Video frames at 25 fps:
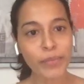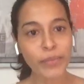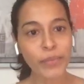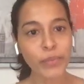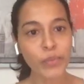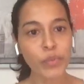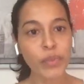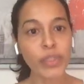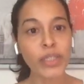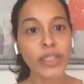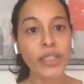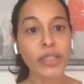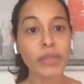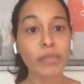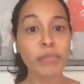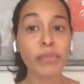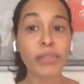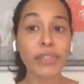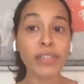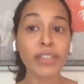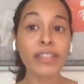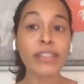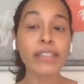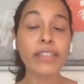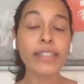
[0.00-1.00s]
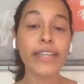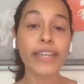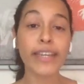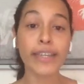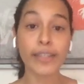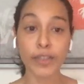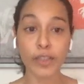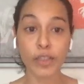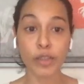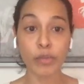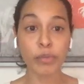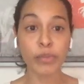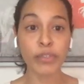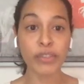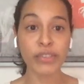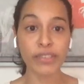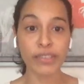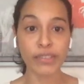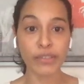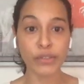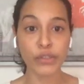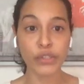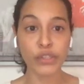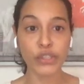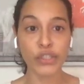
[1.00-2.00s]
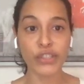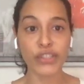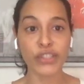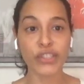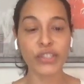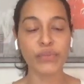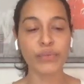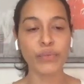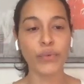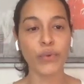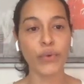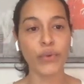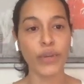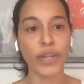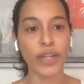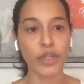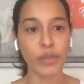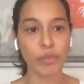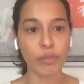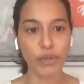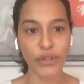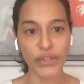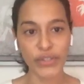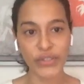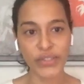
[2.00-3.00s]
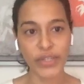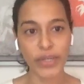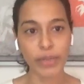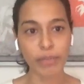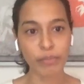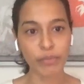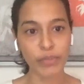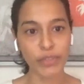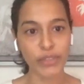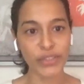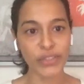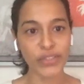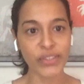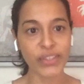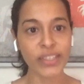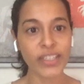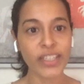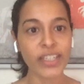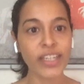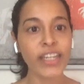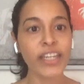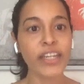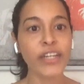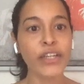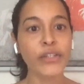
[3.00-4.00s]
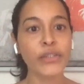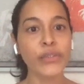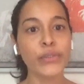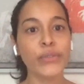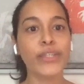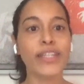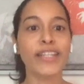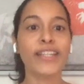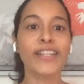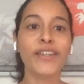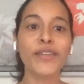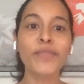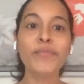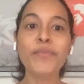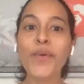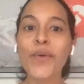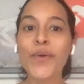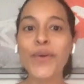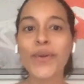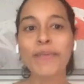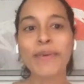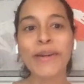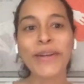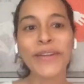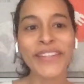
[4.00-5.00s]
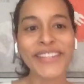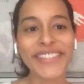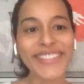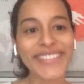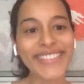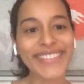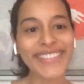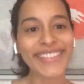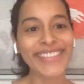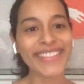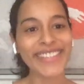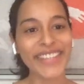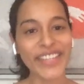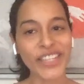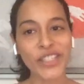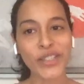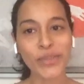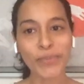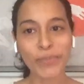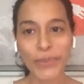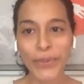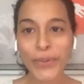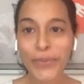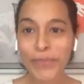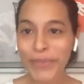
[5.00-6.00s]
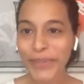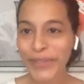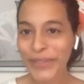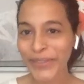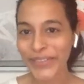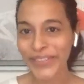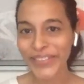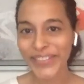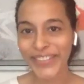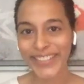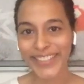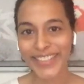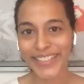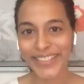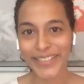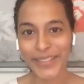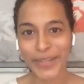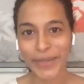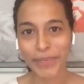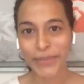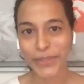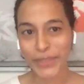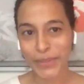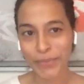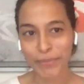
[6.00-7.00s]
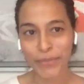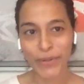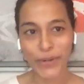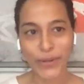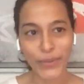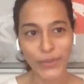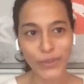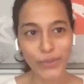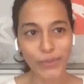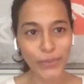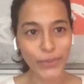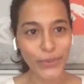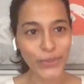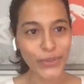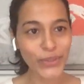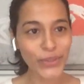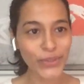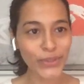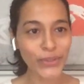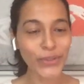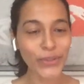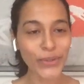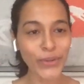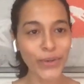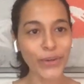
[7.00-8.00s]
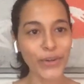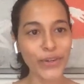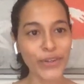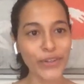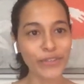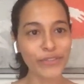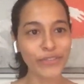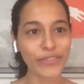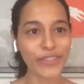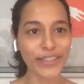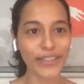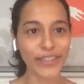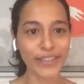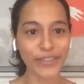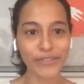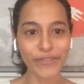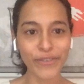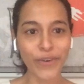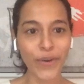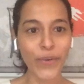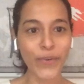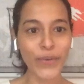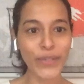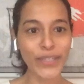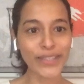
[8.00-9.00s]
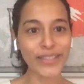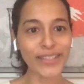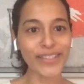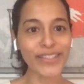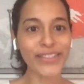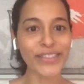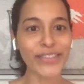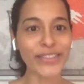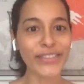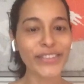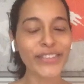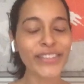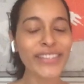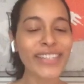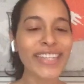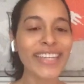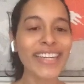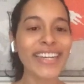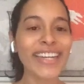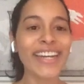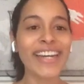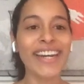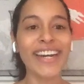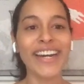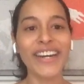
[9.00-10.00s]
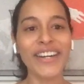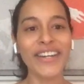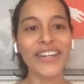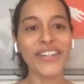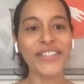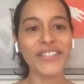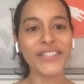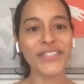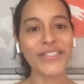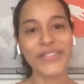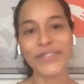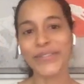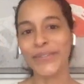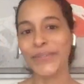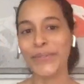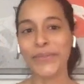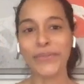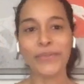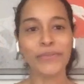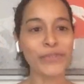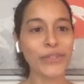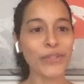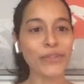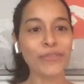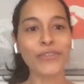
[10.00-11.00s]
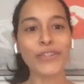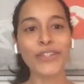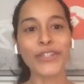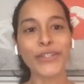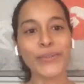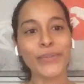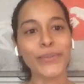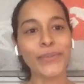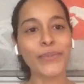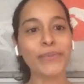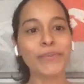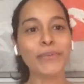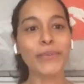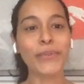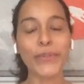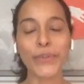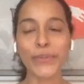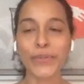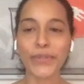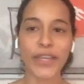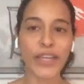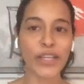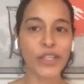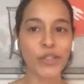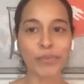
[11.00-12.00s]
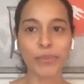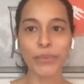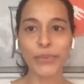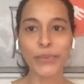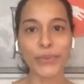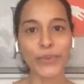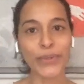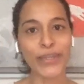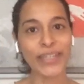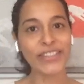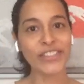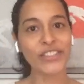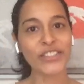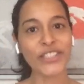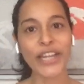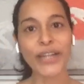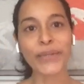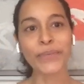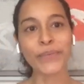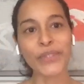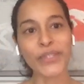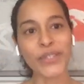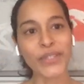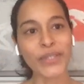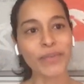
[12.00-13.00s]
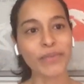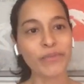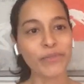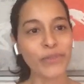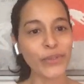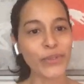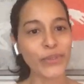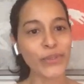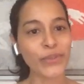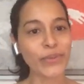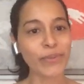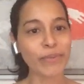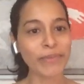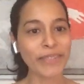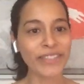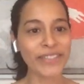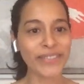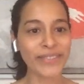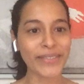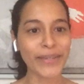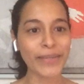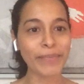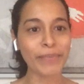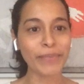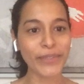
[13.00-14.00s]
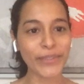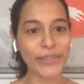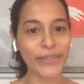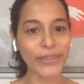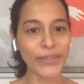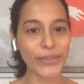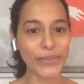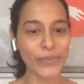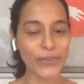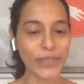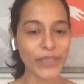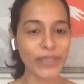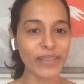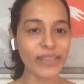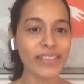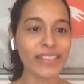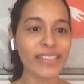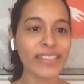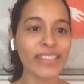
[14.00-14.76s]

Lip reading: We build NLP solutions for enterprise companies. You can learn more about us in the expo because ASAP is a proud sponsor of Connect Forward this year. So feel free to go to the expo and chat with some folks from ASAP there as well.